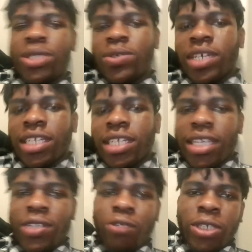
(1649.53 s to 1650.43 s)
Don't get ahead
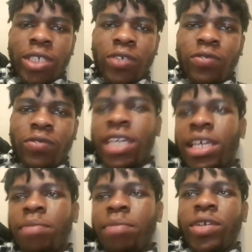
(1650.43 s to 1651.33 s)
of yourself.
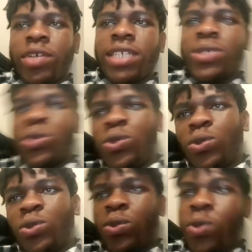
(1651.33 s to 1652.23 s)
Be ready to
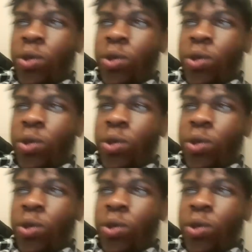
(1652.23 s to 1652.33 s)
do